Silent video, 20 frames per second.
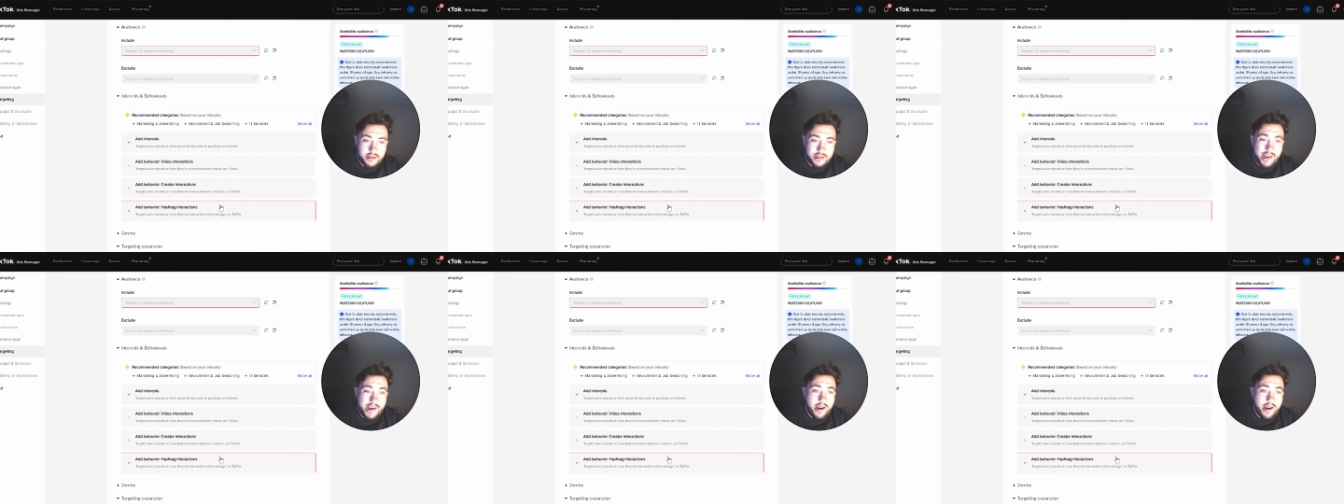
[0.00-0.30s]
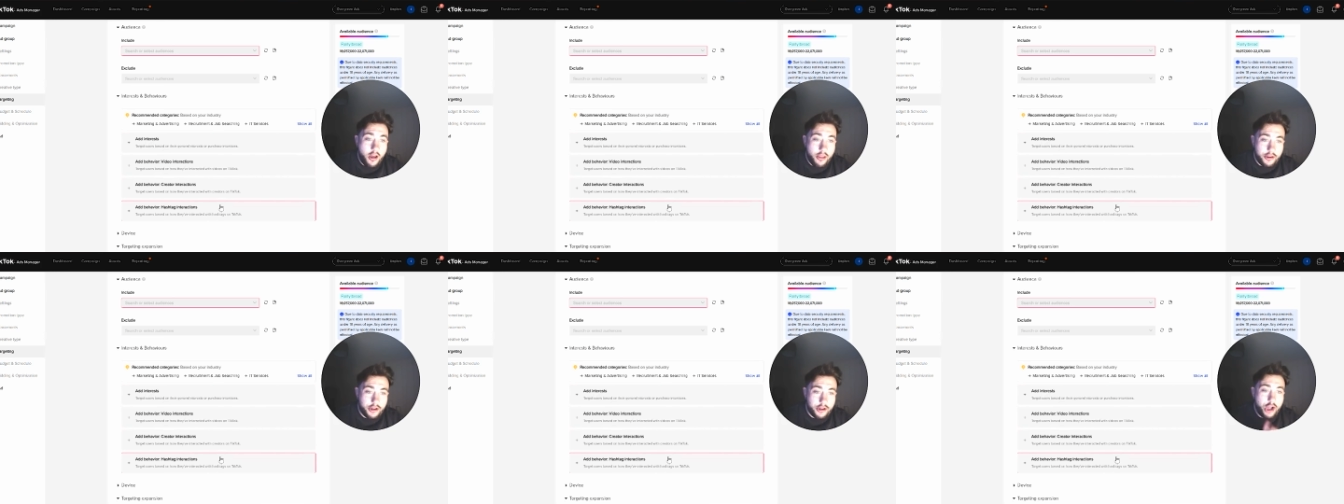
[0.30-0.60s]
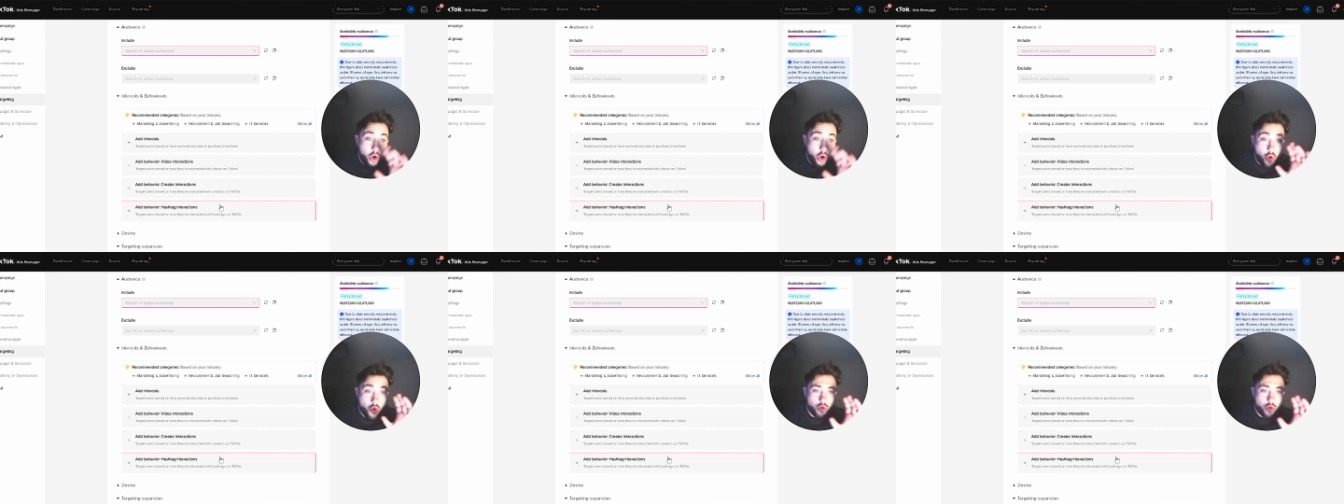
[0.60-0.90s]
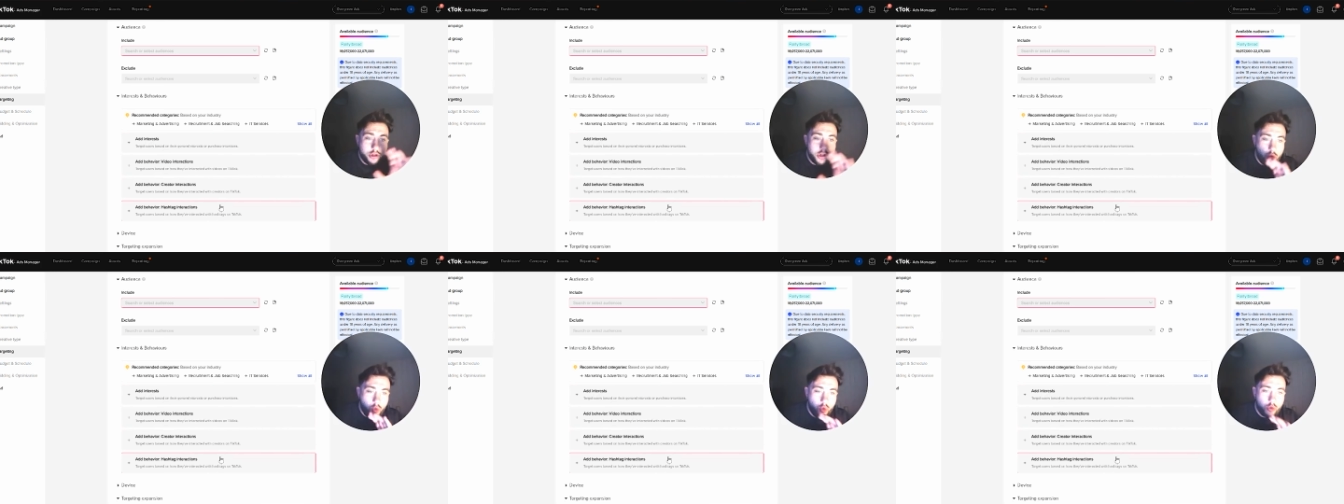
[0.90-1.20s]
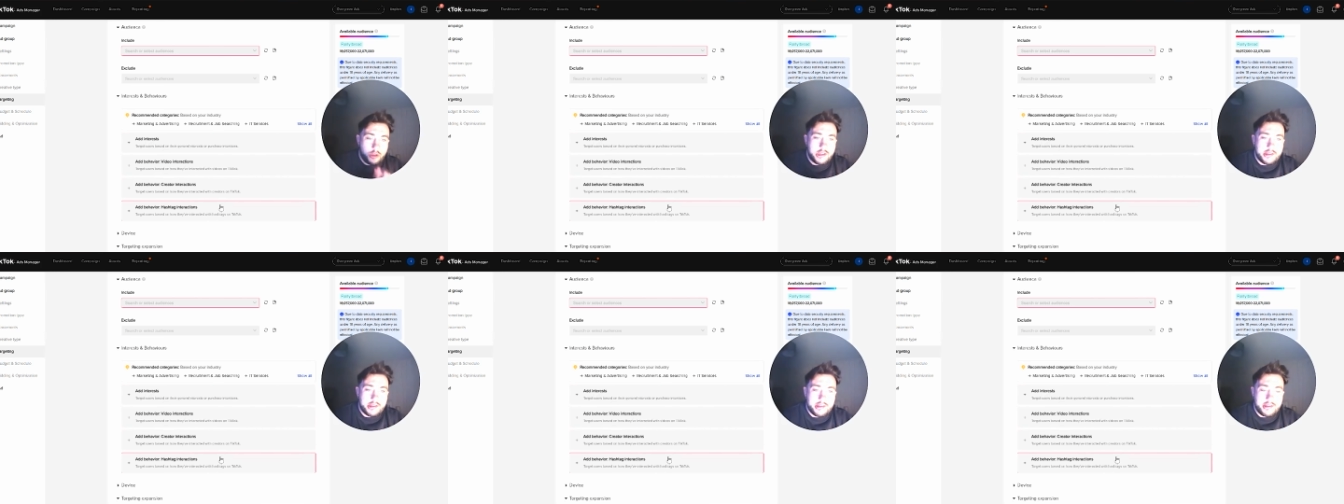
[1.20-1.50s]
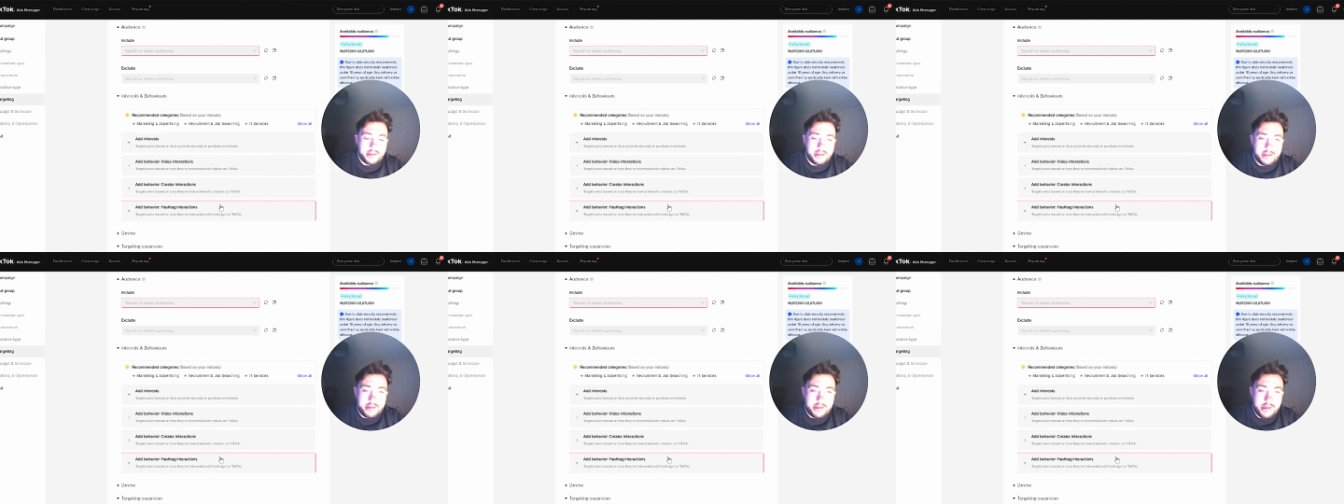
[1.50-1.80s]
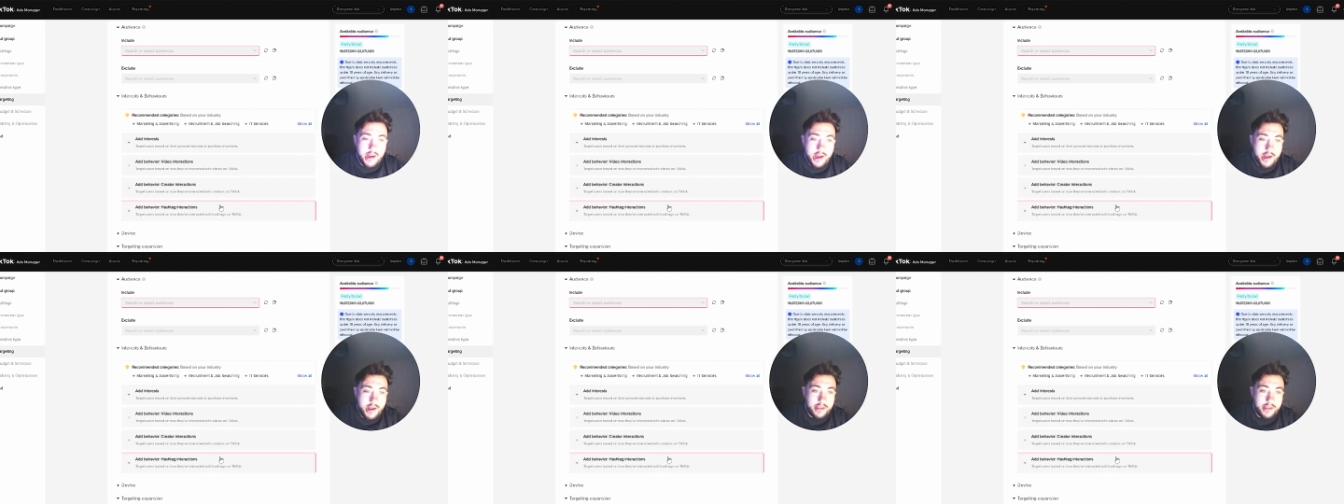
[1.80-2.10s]
They are the cold audiences
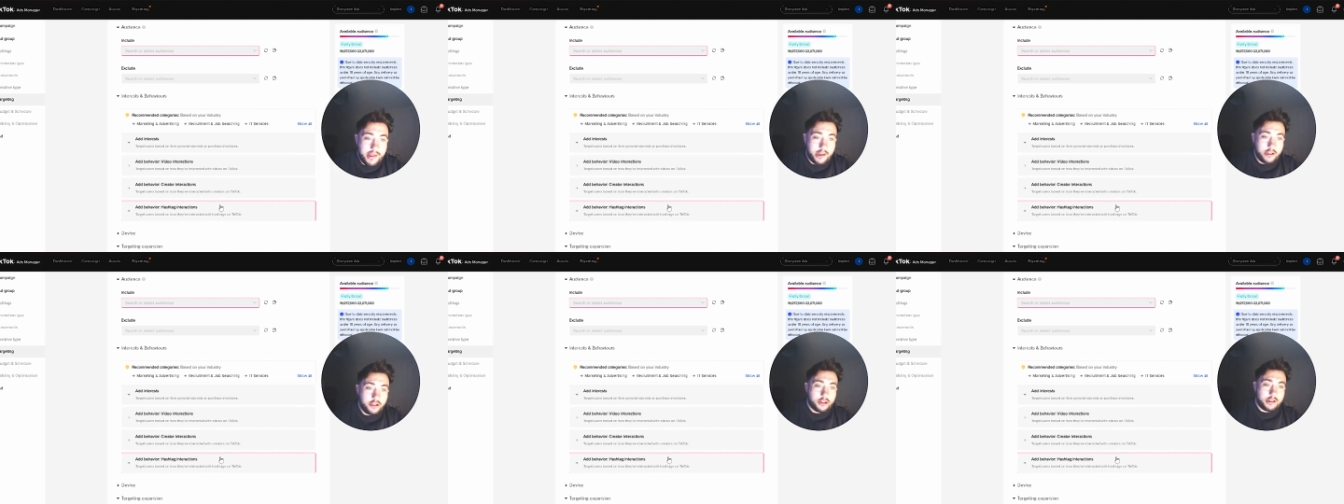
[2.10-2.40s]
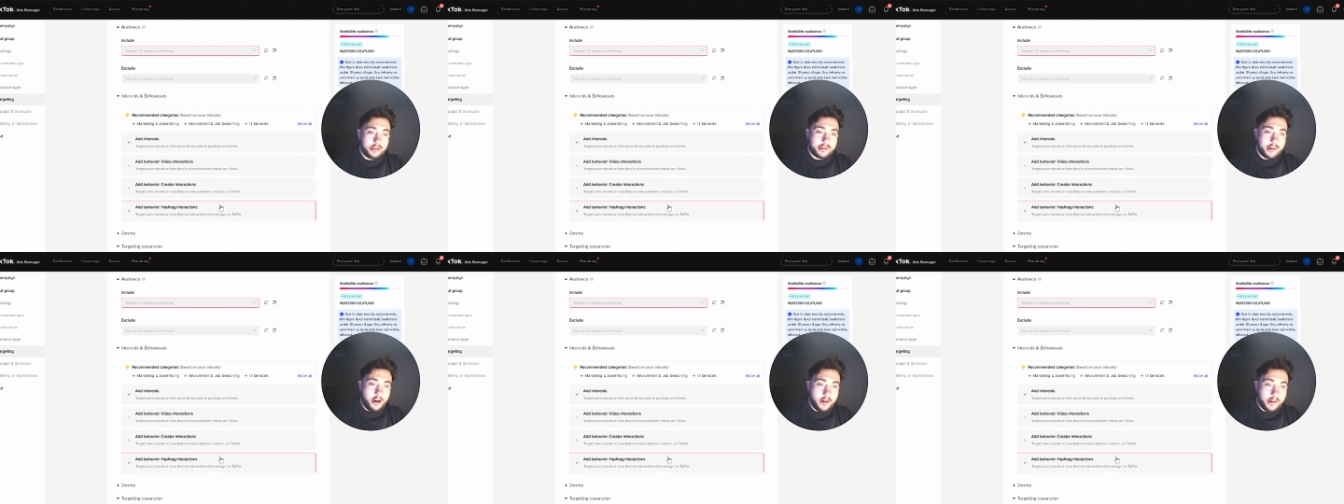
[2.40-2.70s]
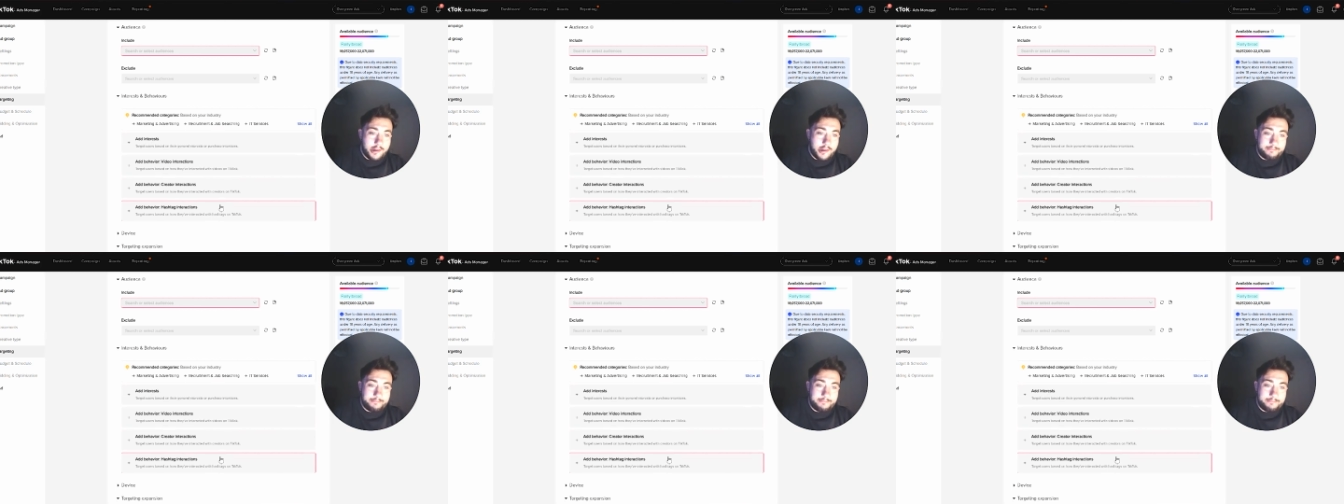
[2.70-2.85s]
that you can target.